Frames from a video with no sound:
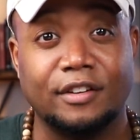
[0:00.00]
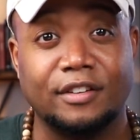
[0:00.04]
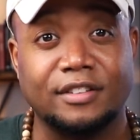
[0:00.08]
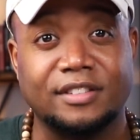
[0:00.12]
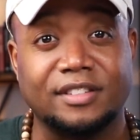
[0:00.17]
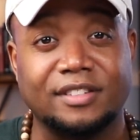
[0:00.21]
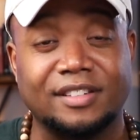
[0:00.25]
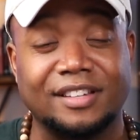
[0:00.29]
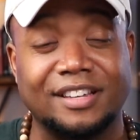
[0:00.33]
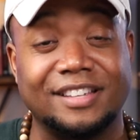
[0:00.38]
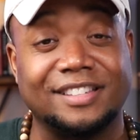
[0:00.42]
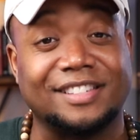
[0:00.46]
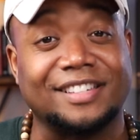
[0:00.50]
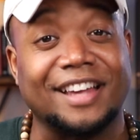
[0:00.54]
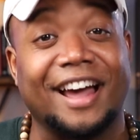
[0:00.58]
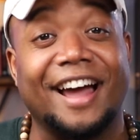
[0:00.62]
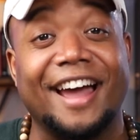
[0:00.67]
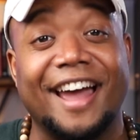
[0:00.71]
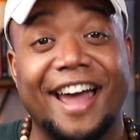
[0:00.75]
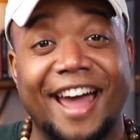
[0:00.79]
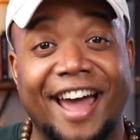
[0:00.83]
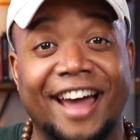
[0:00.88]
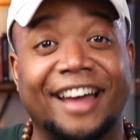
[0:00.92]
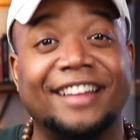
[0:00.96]
since I
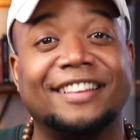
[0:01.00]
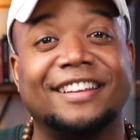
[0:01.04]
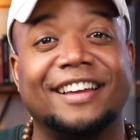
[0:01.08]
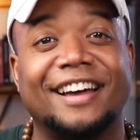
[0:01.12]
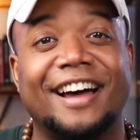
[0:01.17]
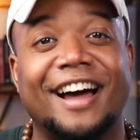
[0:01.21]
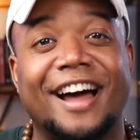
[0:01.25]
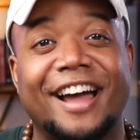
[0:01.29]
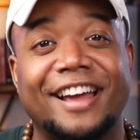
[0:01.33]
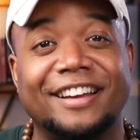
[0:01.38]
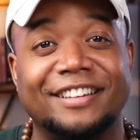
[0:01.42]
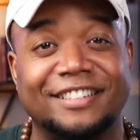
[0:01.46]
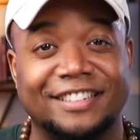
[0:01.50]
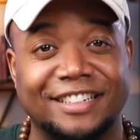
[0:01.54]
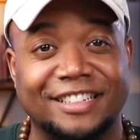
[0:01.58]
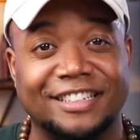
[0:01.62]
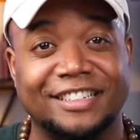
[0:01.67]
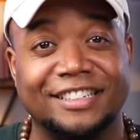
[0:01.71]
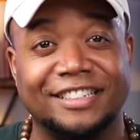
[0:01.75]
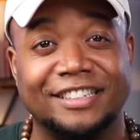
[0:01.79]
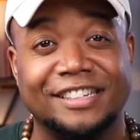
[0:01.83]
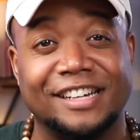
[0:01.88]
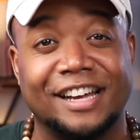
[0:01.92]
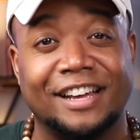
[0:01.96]
had the
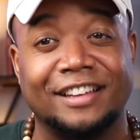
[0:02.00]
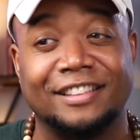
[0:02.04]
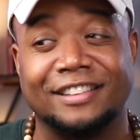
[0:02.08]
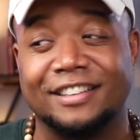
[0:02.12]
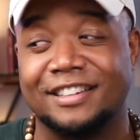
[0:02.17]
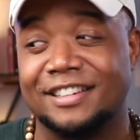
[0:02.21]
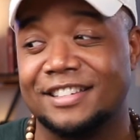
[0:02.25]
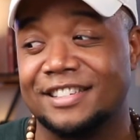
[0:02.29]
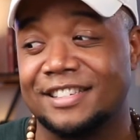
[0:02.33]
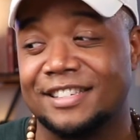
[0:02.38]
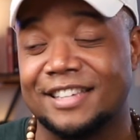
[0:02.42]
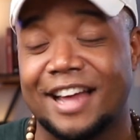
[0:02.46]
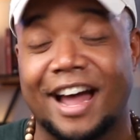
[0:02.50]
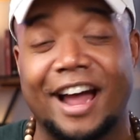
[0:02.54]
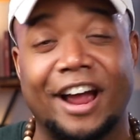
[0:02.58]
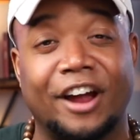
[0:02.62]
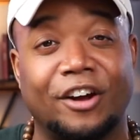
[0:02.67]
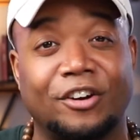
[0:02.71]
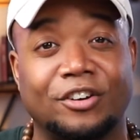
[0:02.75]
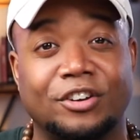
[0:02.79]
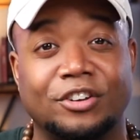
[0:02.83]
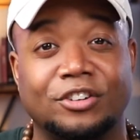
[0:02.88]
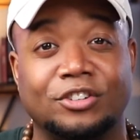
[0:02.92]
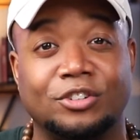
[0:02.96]
idea and the
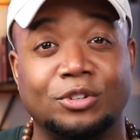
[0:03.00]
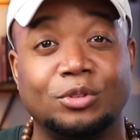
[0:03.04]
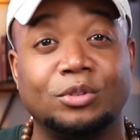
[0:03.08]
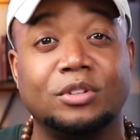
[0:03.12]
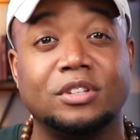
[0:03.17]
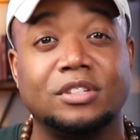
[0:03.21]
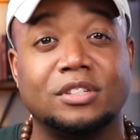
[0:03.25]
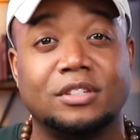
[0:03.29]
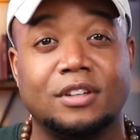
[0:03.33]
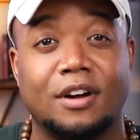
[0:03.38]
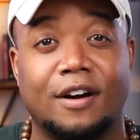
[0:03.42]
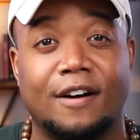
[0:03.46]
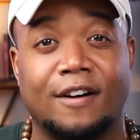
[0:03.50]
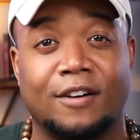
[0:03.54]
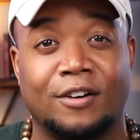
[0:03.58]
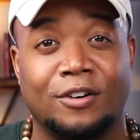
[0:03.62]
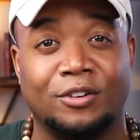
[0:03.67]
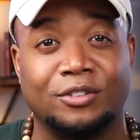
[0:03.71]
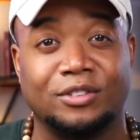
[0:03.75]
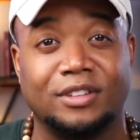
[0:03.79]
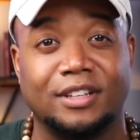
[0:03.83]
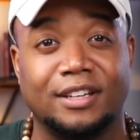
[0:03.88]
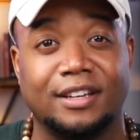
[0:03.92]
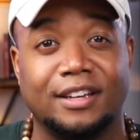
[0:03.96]
desire to do this
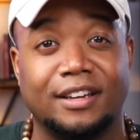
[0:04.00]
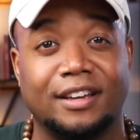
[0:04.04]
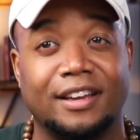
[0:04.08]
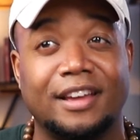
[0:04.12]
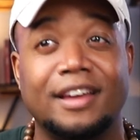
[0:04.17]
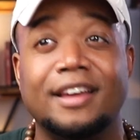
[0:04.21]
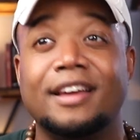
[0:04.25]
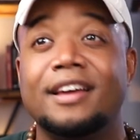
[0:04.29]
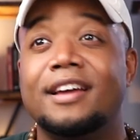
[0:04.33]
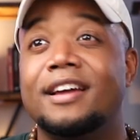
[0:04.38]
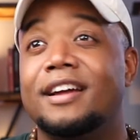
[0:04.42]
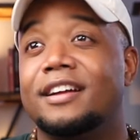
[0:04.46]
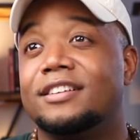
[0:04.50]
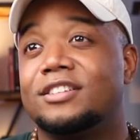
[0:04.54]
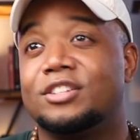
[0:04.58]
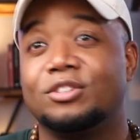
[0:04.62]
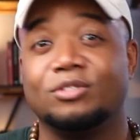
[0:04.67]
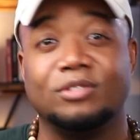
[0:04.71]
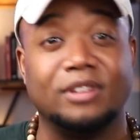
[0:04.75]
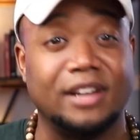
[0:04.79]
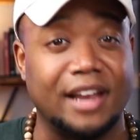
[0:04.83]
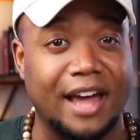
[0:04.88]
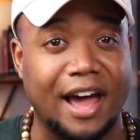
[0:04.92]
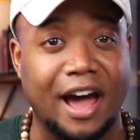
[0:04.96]
doggone thing
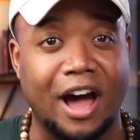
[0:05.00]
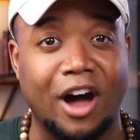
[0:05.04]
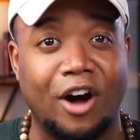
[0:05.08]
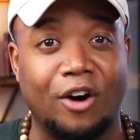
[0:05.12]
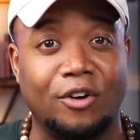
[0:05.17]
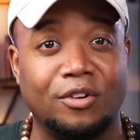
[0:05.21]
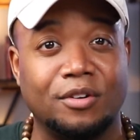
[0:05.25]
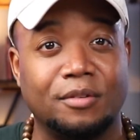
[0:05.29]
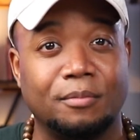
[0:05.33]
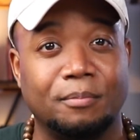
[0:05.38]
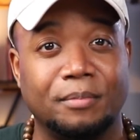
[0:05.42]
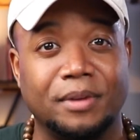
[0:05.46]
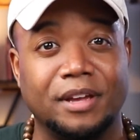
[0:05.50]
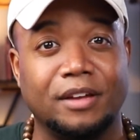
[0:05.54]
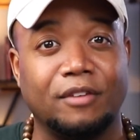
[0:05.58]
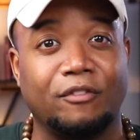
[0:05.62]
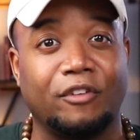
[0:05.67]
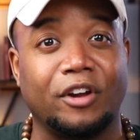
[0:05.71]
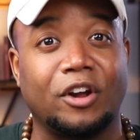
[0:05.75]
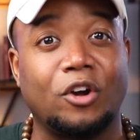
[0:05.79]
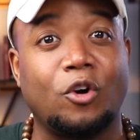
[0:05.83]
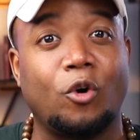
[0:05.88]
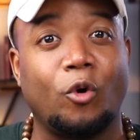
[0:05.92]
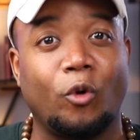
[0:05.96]
until now, me
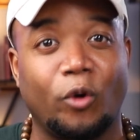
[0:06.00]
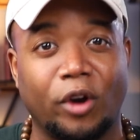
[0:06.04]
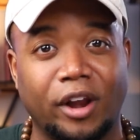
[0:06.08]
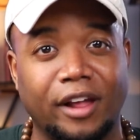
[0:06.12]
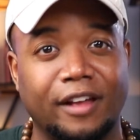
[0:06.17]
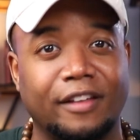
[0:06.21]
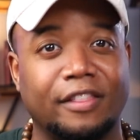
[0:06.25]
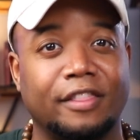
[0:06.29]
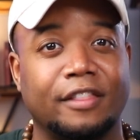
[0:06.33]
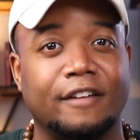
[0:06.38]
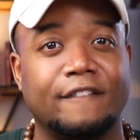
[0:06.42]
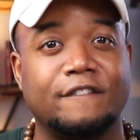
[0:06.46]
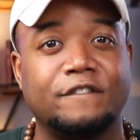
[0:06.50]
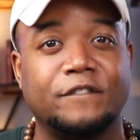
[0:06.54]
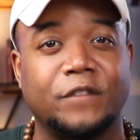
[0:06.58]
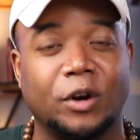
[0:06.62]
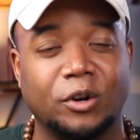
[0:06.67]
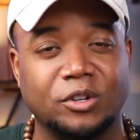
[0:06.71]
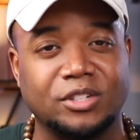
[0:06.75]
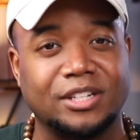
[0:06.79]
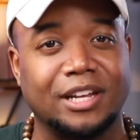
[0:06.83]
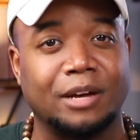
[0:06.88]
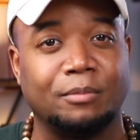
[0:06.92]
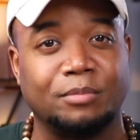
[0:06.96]
recording the
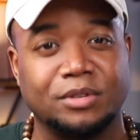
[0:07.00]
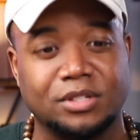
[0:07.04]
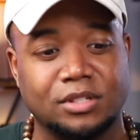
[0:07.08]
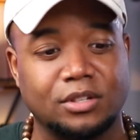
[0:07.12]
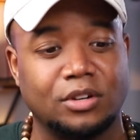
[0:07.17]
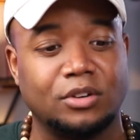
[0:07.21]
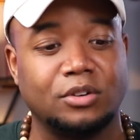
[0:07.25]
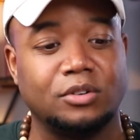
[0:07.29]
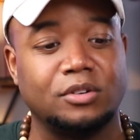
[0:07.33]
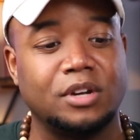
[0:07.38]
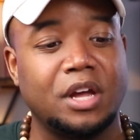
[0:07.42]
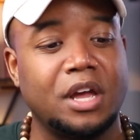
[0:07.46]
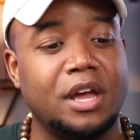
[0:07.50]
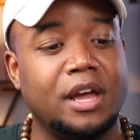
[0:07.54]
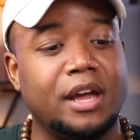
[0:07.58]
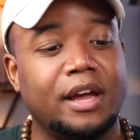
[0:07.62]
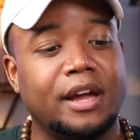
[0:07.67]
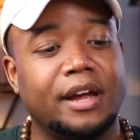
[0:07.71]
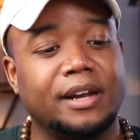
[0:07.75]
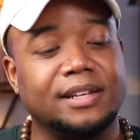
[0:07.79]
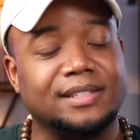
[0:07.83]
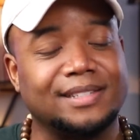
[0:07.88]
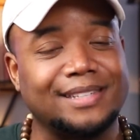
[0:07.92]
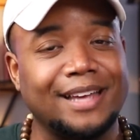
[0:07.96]
first episode. And
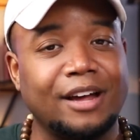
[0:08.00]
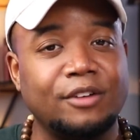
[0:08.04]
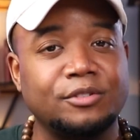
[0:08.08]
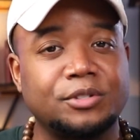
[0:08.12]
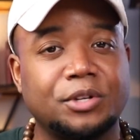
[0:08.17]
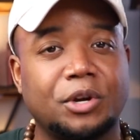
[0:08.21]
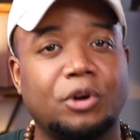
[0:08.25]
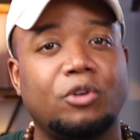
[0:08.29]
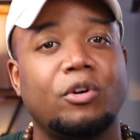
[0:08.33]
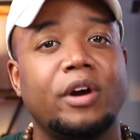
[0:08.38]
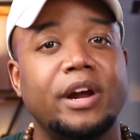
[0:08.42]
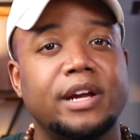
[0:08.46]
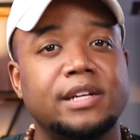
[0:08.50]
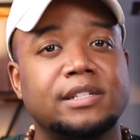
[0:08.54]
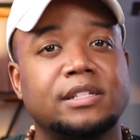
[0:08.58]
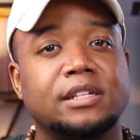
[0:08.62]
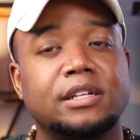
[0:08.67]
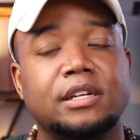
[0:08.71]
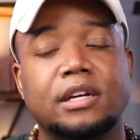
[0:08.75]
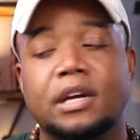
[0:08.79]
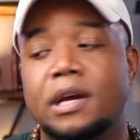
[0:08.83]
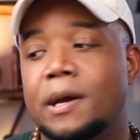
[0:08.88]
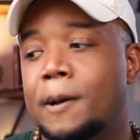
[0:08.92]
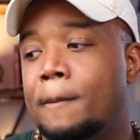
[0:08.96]
it sounds
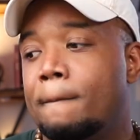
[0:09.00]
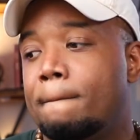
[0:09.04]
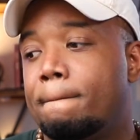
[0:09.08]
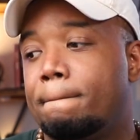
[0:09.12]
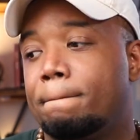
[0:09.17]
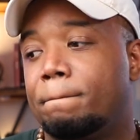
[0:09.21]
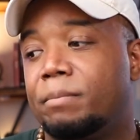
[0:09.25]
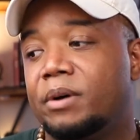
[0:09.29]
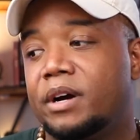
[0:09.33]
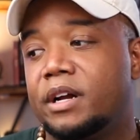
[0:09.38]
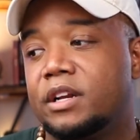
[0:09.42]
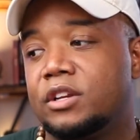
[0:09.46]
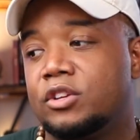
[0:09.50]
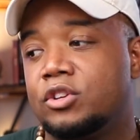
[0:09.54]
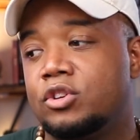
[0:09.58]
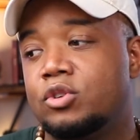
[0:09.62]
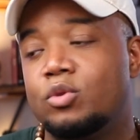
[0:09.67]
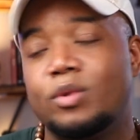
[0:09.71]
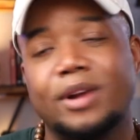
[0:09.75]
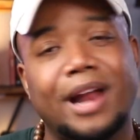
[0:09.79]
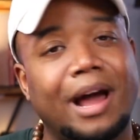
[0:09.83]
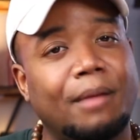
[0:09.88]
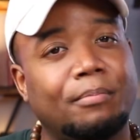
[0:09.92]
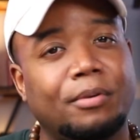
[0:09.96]
crazy, but
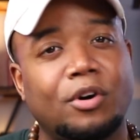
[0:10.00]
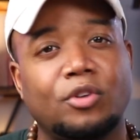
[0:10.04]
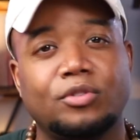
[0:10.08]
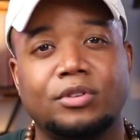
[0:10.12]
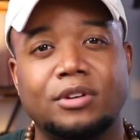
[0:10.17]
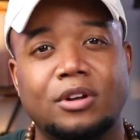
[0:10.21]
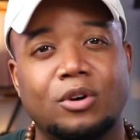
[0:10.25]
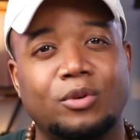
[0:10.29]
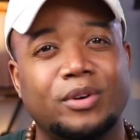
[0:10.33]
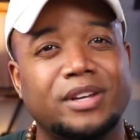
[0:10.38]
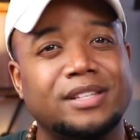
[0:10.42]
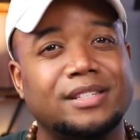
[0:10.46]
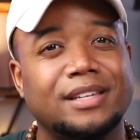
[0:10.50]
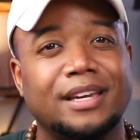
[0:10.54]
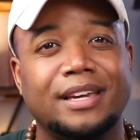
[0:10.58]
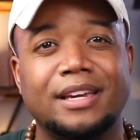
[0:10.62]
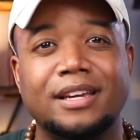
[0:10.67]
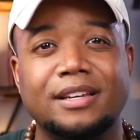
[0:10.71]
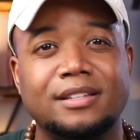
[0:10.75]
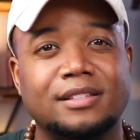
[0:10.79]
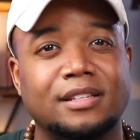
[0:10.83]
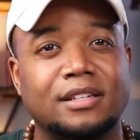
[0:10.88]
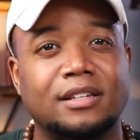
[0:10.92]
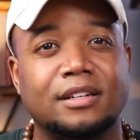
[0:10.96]
you and I both know it's
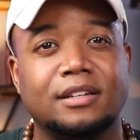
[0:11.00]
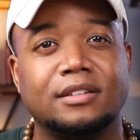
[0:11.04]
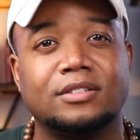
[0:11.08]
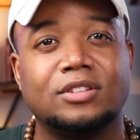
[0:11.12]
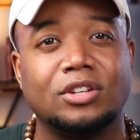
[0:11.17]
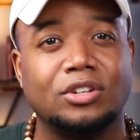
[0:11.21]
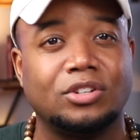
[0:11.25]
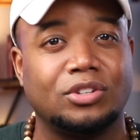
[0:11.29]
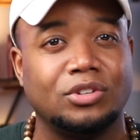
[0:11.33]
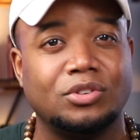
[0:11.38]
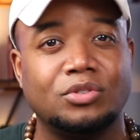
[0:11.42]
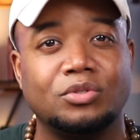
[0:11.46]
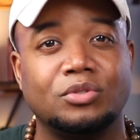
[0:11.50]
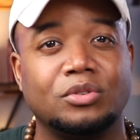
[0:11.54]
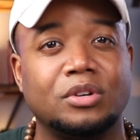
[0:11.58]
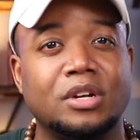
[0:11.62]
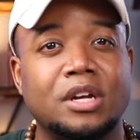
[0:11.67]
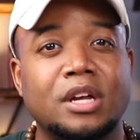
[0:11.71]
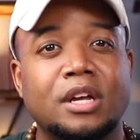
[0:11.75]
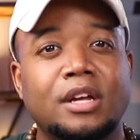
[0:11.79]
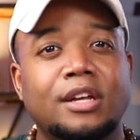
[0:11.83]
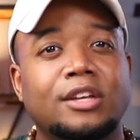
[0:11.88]
easy to do.